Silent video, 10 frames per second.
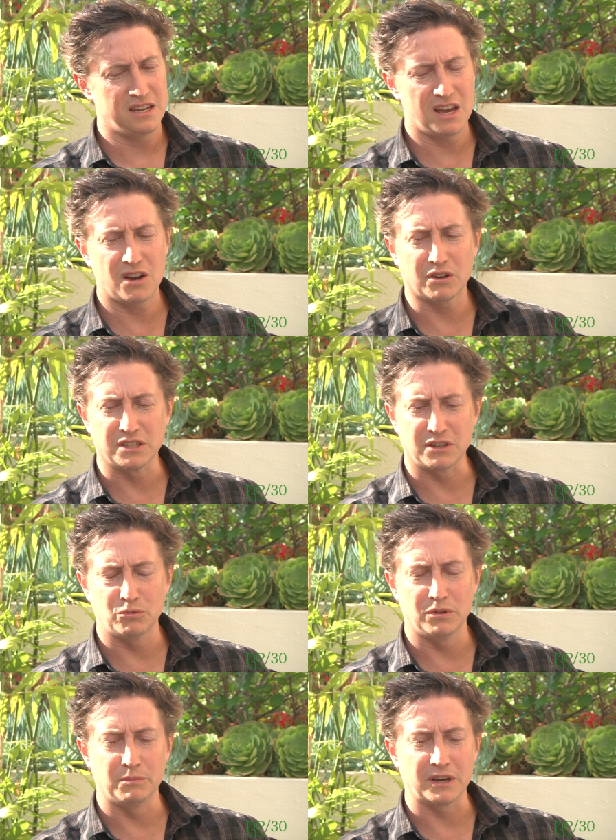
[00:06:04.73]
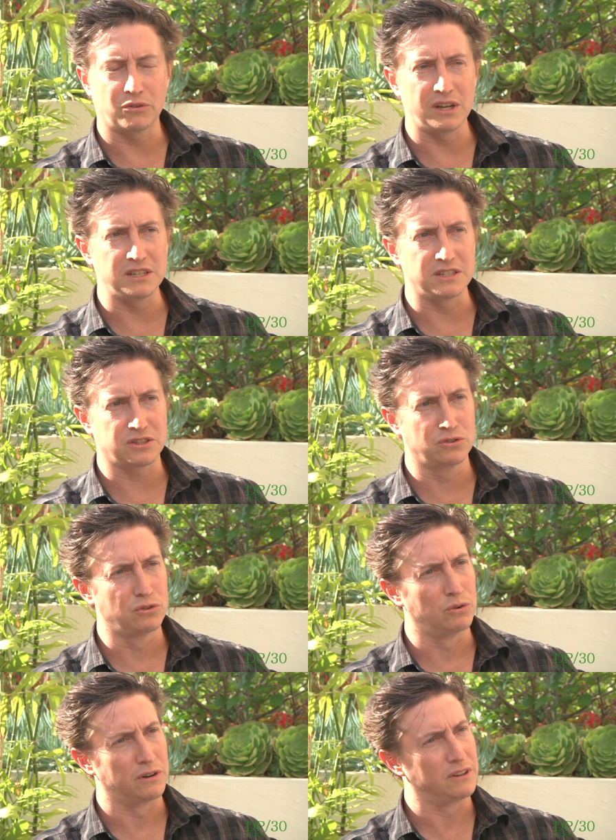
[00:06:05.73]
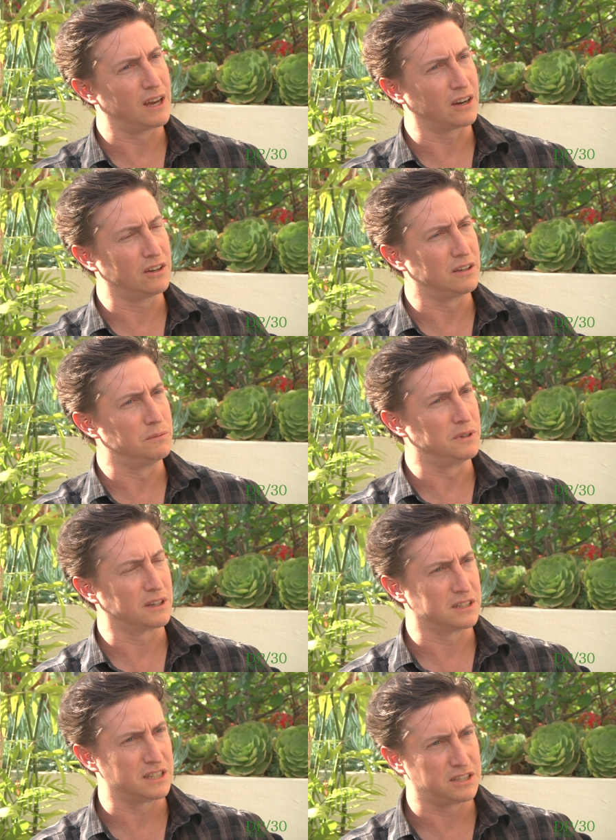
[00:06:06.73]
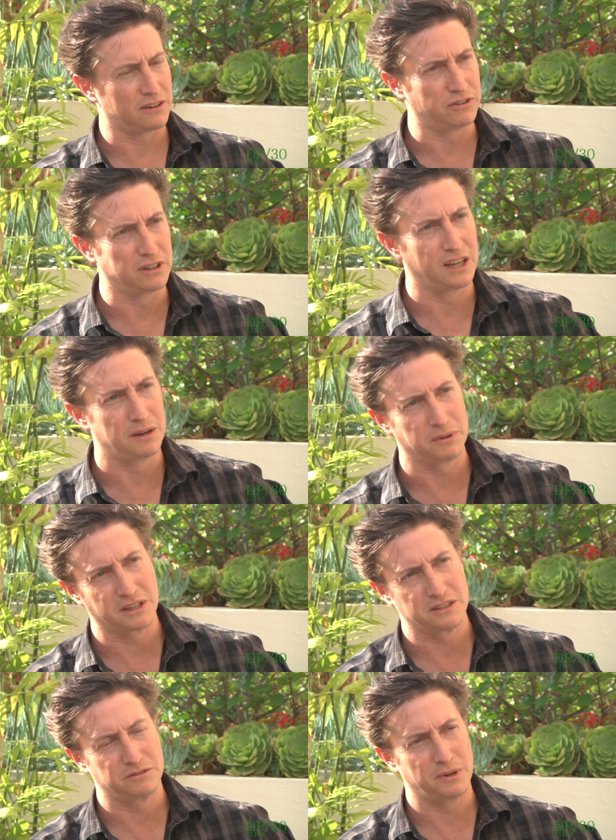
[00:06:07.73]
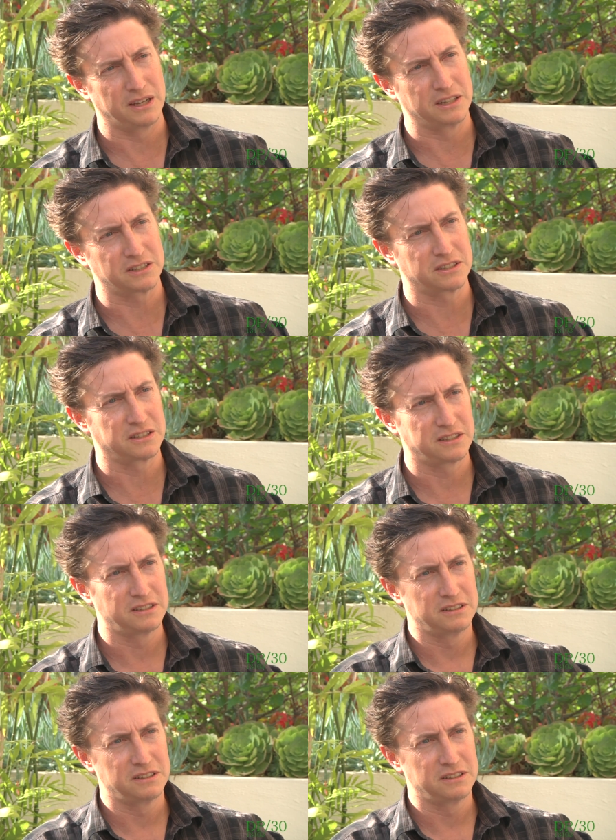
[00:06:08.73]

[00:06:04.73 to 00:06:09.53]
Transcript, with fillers: No, because my grades at school weren't that good because they suffered a lot because of my addiction.